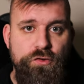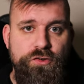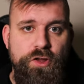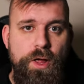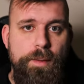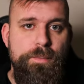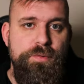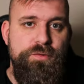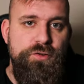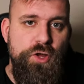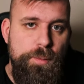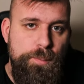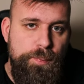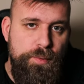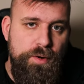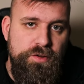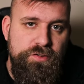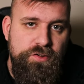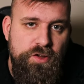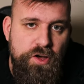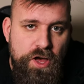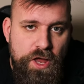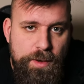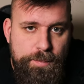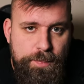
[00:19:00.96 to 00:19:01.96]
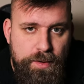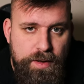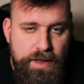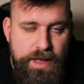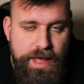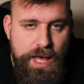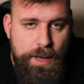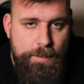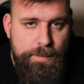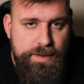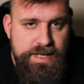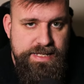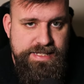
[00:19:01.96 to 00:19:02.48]
I'm super excited by
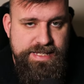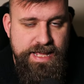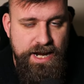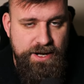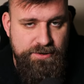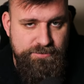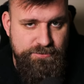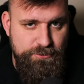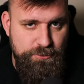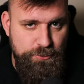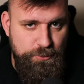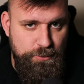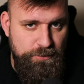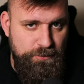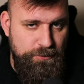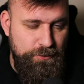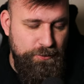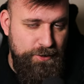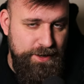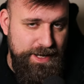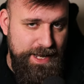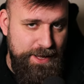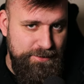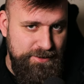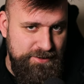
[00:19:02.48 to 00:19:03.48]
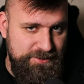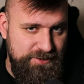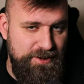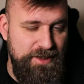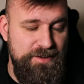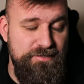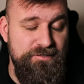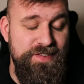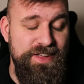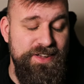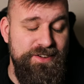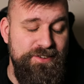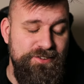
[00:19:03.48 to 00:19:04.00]
how many tank rules we've got and how
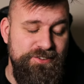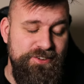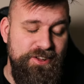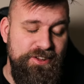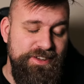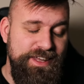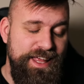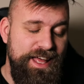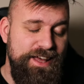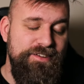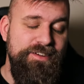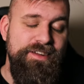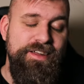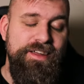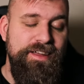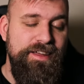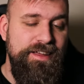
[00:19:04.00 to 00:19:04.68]
exciting vehicles are now.